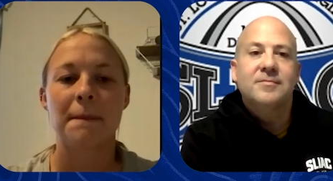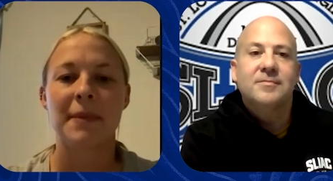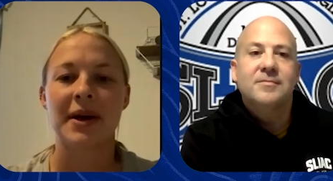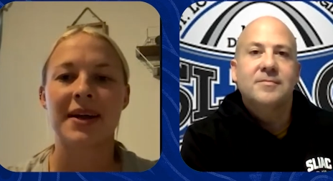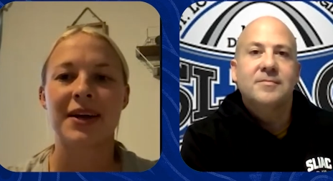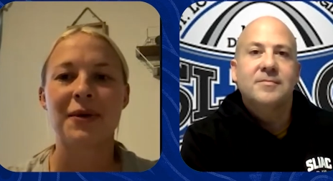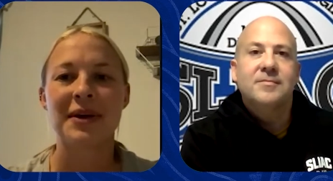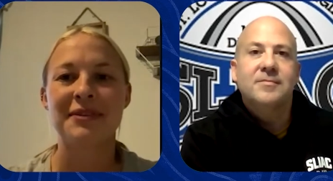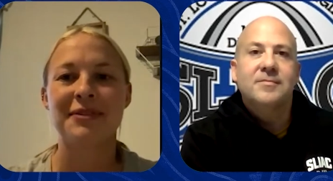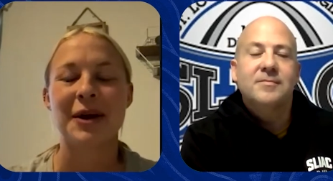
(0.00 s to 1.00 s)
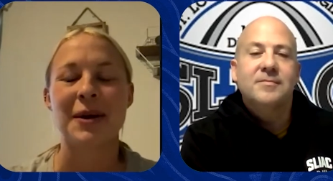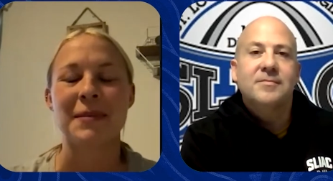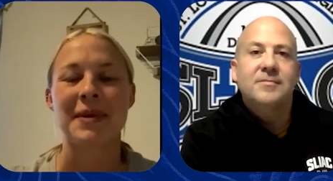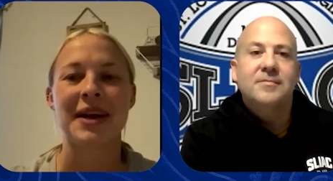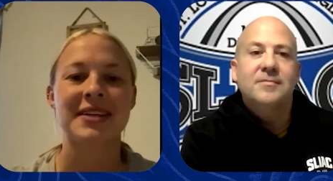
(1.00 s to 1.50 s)
Speaker 1: but going
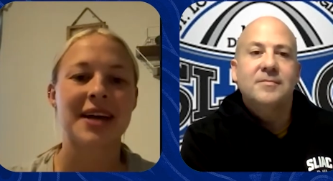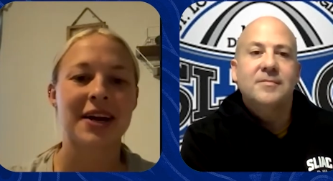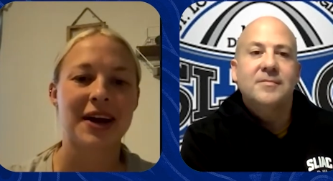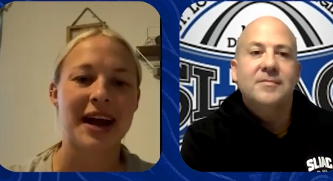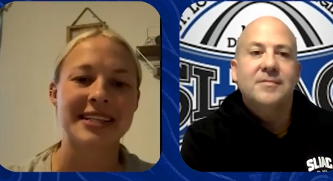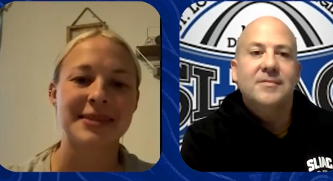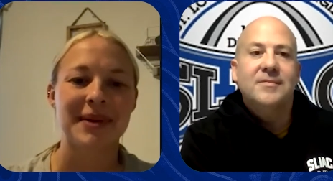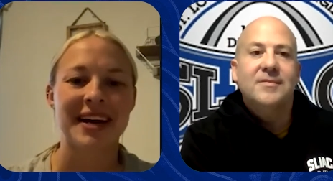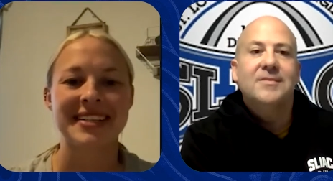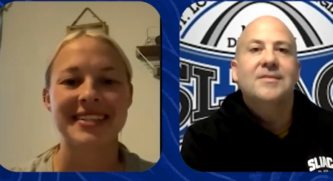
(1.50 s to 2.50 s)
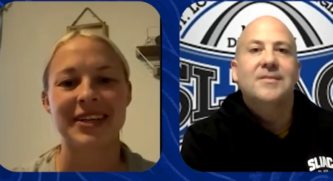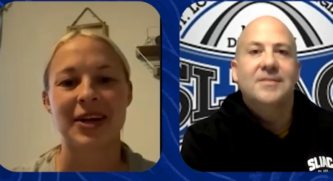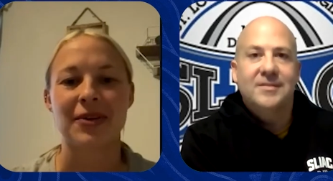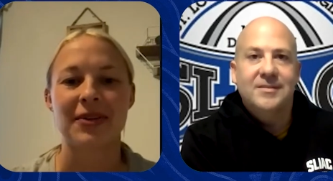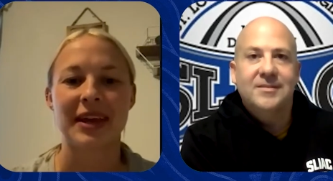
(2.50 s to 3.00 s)
from an, a soccer aspect you
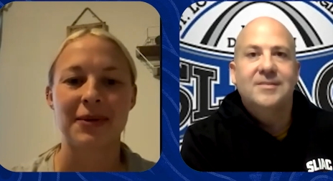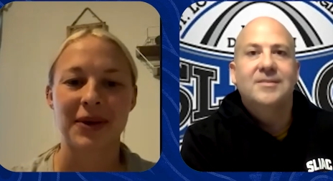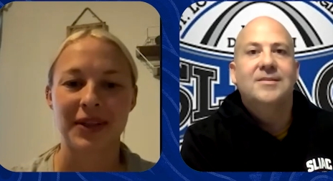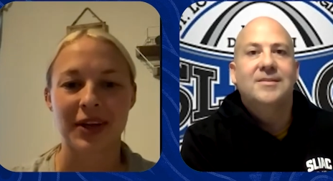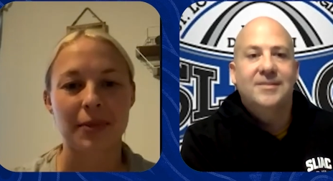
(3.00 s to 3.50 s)
know they were a little